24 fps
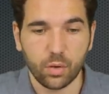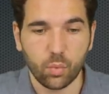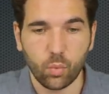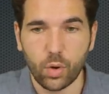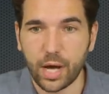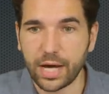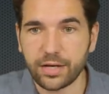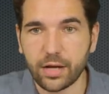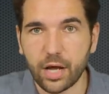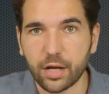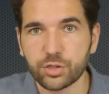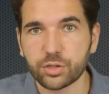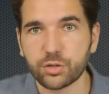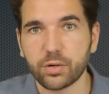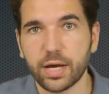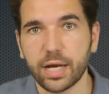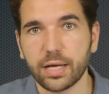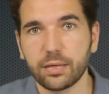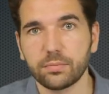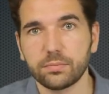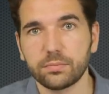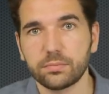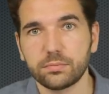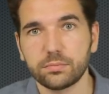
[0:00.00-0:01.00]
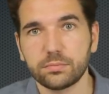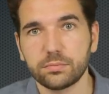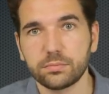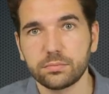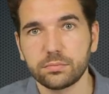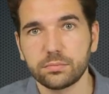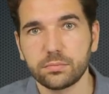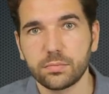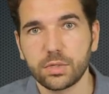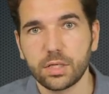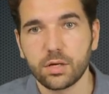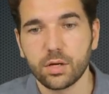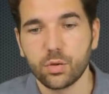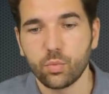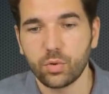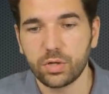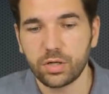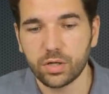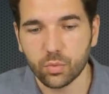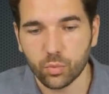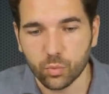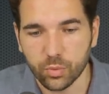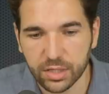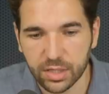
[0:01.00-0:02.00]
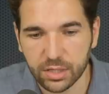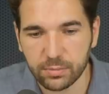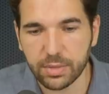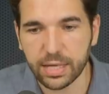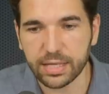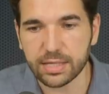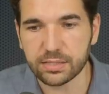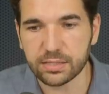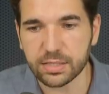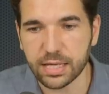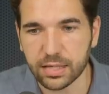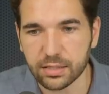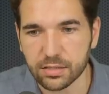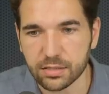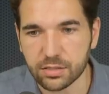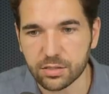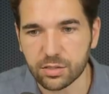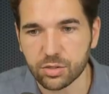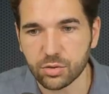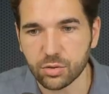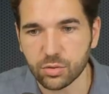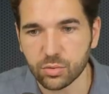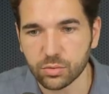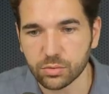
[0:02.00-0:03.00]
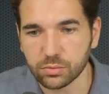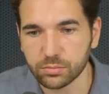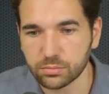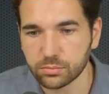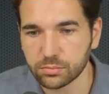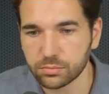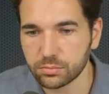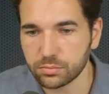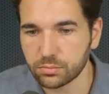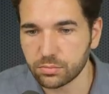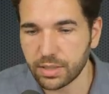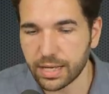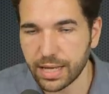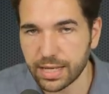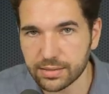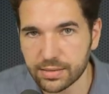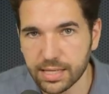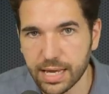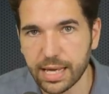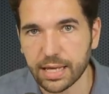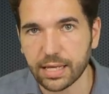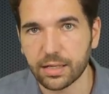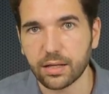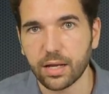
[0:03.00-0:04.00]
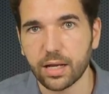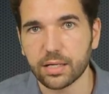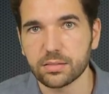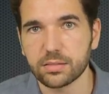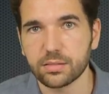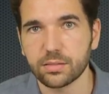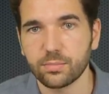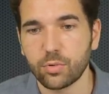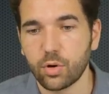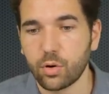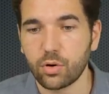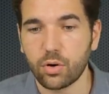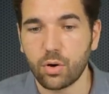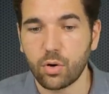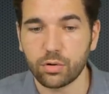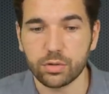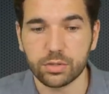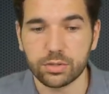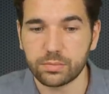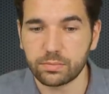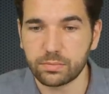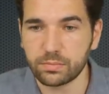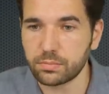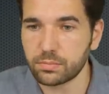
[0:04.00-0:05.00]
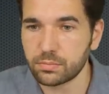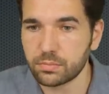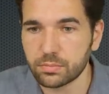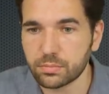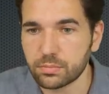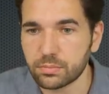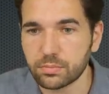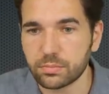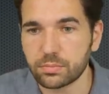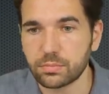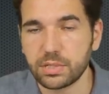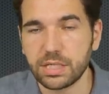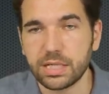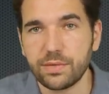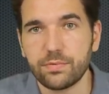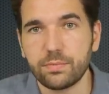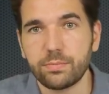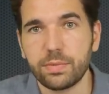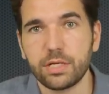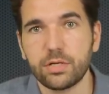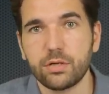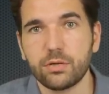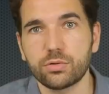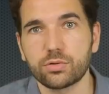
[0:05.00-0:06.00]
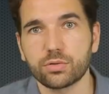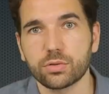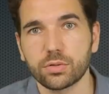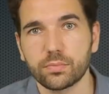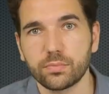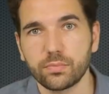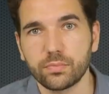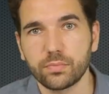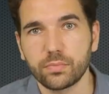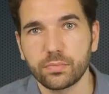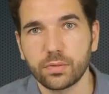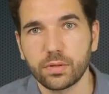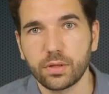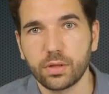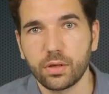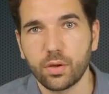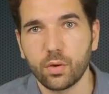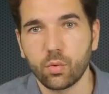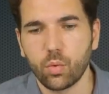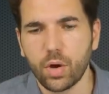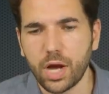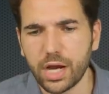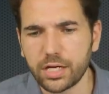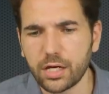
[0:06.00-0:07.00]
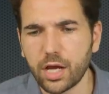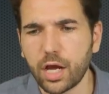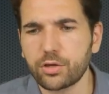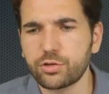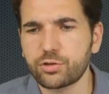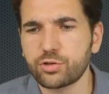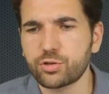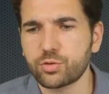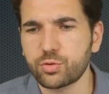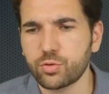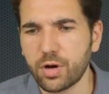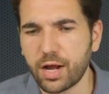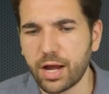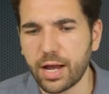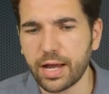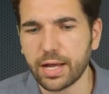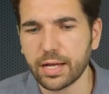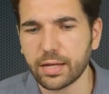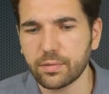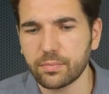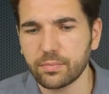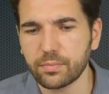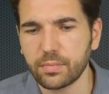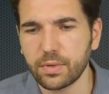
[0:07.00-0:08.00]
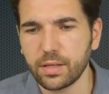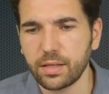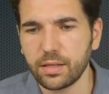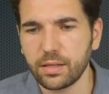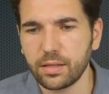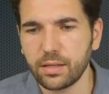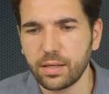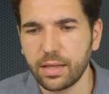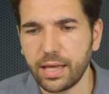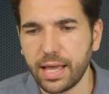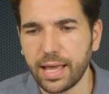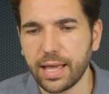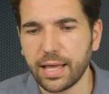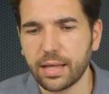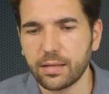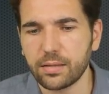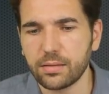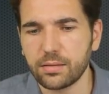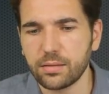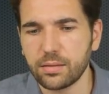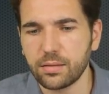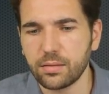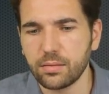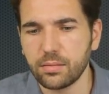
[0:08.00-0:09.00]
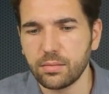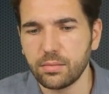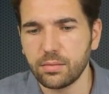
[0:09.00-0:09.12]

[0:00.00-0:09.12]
why not try? Would it really make sense to antagonize them or even be neutral? Why not try and